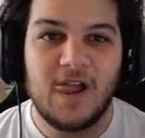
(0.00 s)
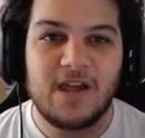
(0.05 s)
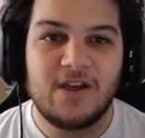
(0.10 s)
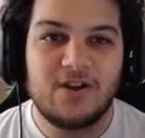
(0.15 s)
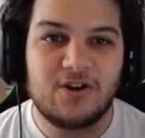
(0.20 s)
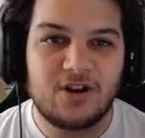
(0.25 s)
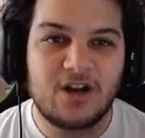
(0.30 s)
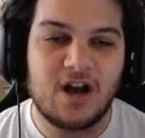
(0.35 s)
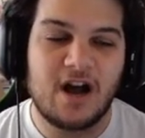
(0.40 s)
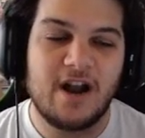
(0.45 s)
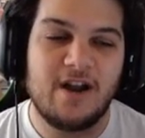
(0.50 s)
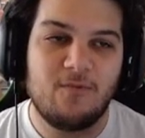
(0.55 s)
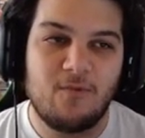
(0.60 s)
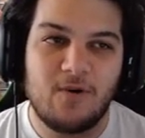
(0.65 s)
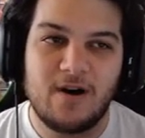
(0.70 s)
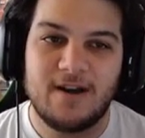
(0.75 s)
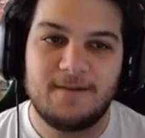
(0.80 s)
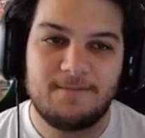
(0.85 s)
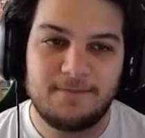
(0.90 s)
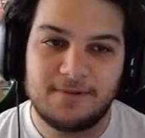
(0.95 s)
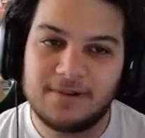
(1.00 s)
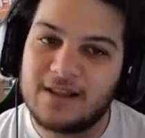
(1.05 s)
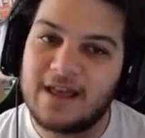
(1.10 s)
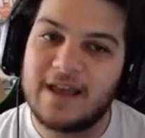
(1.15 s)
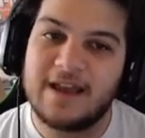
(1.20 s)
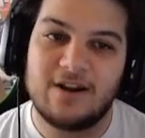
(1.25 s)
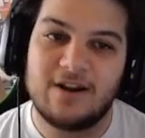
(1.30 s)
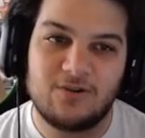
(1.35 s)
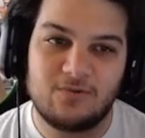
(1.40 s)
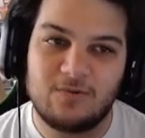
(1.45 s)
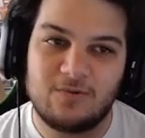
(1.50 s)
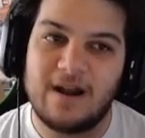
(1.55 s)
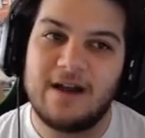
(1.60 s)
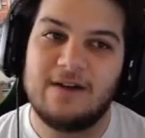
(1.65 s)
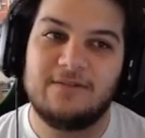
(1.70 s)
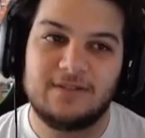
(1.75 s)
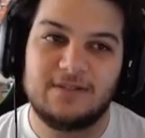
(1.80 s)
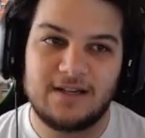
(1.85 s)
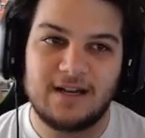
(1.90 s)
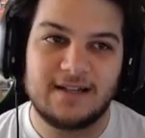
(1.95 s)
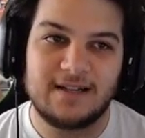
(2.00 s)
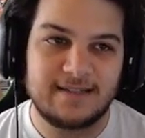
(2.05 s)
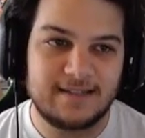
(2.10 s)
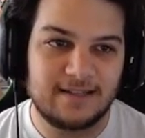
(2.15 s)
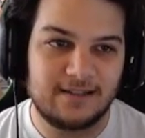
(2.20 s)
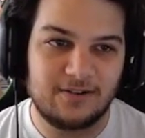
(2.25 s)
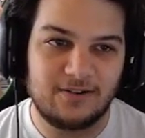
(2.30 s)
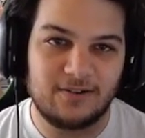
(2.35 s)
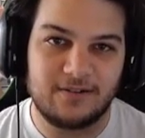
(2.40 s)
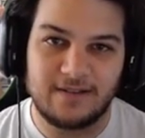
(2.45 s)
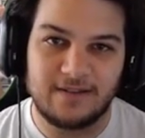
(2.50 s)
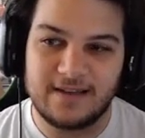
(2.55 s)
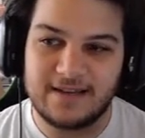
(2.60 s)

You're gonna want to play around Godzilla Earth.